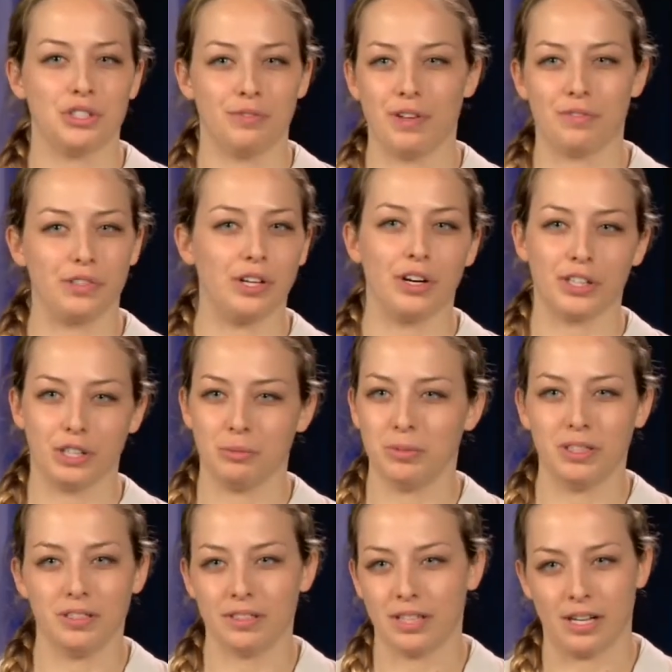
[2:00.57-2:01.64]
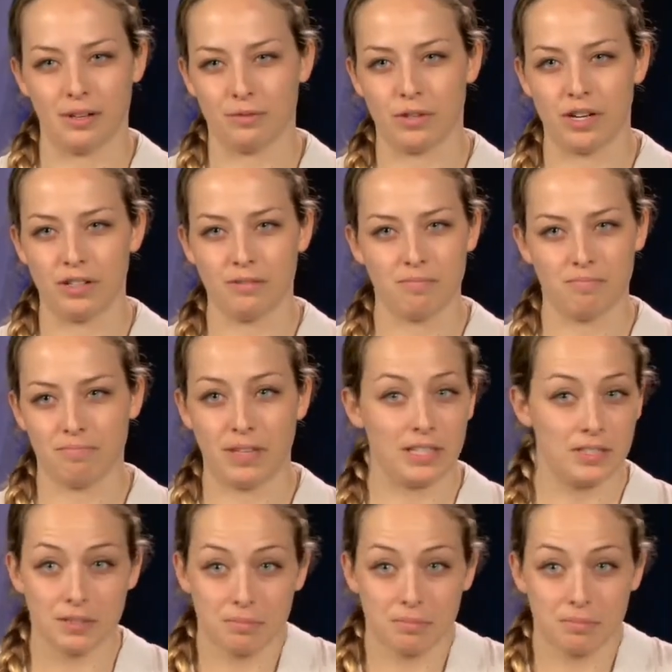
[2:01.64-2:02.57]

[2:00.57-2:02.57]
of every argument that I've read. That's